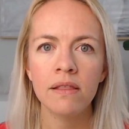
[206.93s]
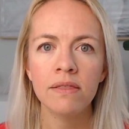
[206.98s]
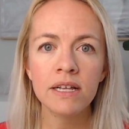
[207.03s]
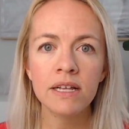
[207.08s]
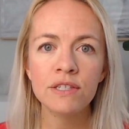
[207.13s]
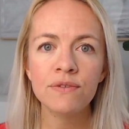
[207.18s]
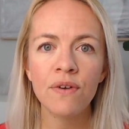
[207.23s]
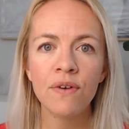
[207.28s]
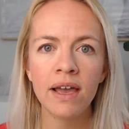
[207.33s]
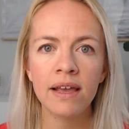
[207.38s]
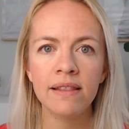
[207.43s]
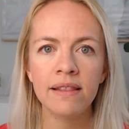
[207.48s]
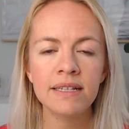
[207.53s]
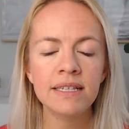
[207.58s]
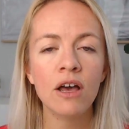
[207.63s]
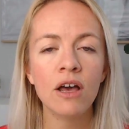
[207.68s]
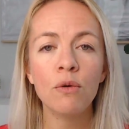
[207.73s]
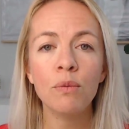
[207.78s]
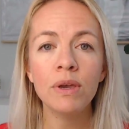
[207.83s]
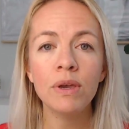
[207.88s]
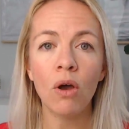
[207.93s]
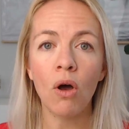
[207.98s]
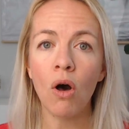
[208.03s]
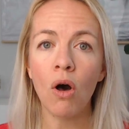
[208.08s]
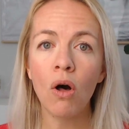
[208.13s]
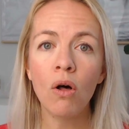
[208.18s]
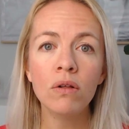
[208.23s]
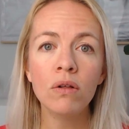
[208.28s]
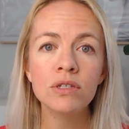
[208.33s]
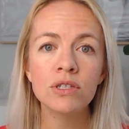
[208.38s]
That's fine. That's how we
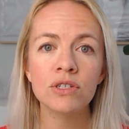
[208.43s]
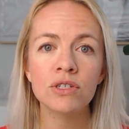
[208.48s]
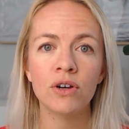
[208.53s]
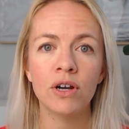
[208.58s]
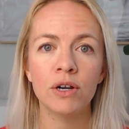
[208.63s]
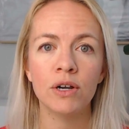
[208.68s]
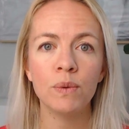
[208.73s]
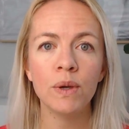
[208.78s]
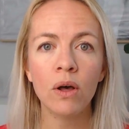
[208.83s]
all start.